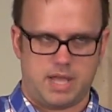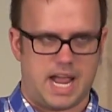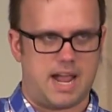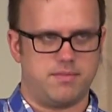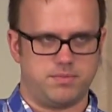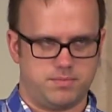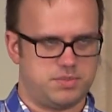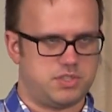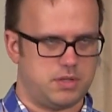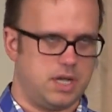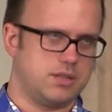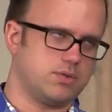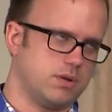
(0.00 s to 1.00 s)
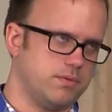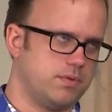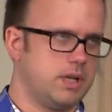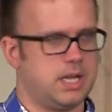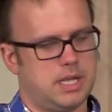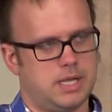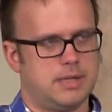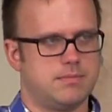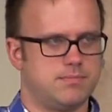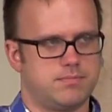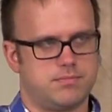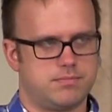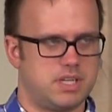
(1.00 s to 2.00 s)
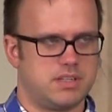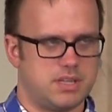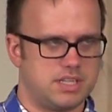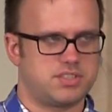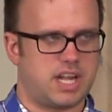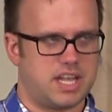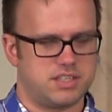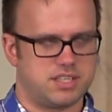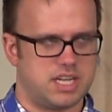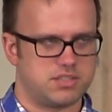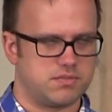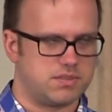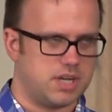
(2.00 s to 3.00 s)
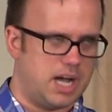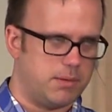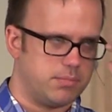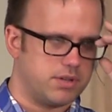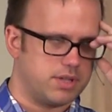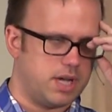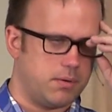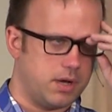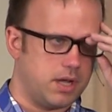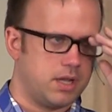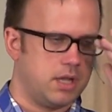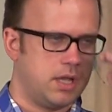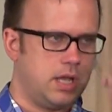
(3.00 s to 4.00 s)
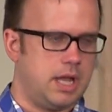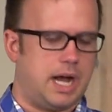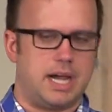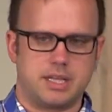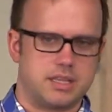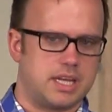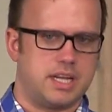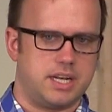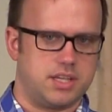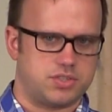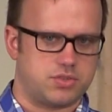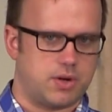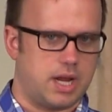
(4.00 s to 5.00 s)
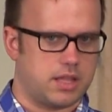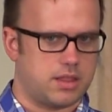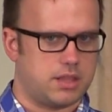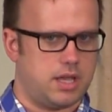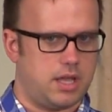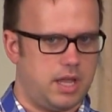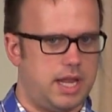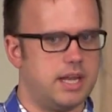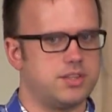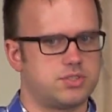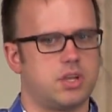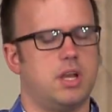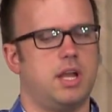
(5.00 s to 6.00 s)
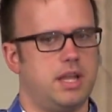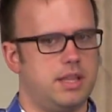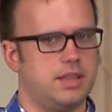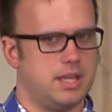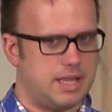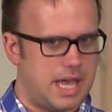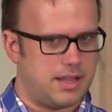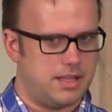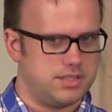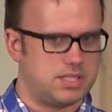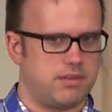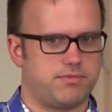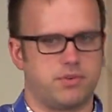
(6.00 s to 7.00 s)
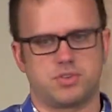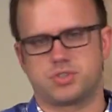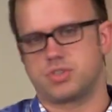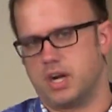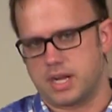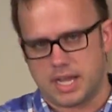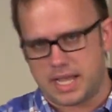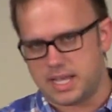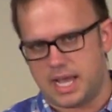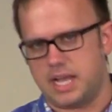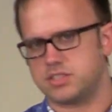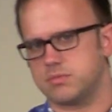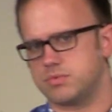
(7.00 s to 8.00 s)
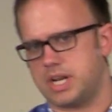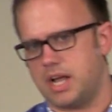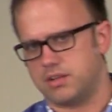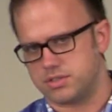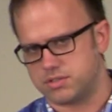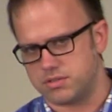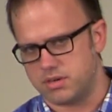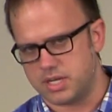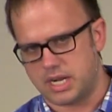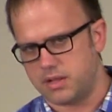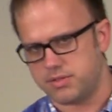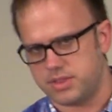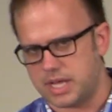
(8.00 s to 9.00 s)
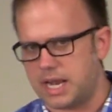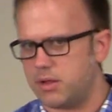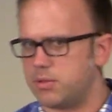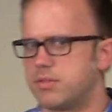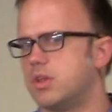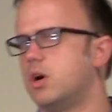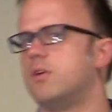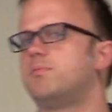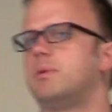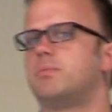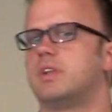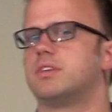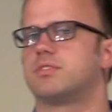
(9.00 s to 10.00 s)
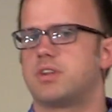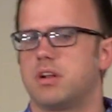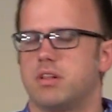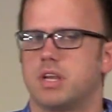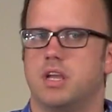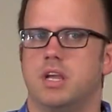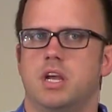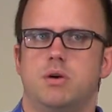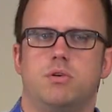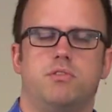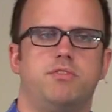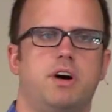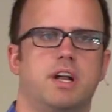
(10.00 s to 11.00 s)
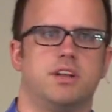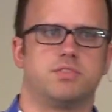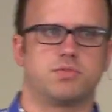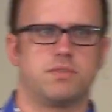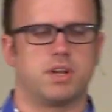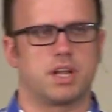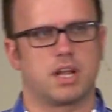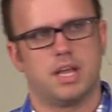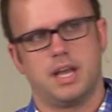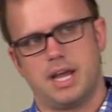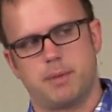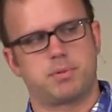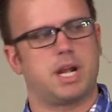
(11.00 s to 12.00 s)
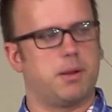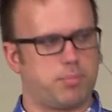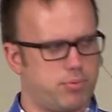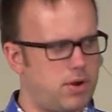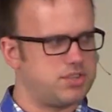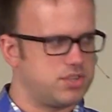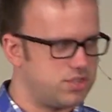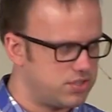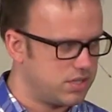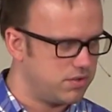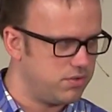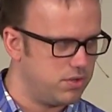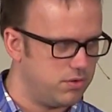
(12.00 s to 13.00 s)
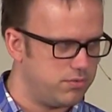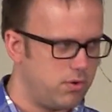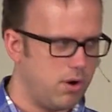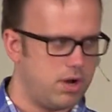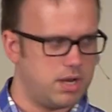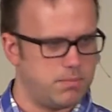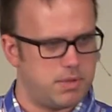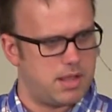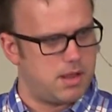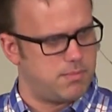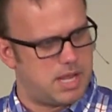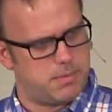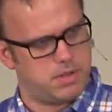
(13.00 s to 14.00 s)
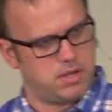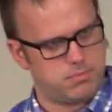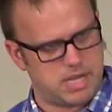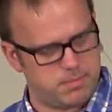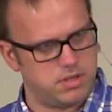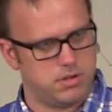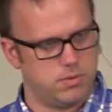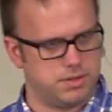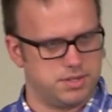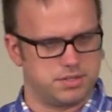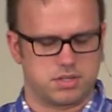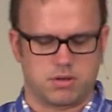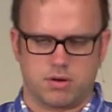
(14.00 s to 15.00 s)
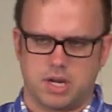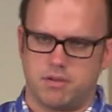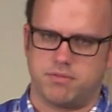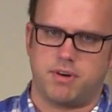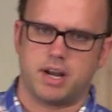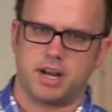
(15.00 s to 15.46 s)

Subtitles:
have they stand the test of time, put it that way. I think that Hideous Strength, at least that first chunk, has some challenges to it. I don't know if people necessarily will find it as riveting. I'm kind of prejudicing you for it, and maybe you will disagree and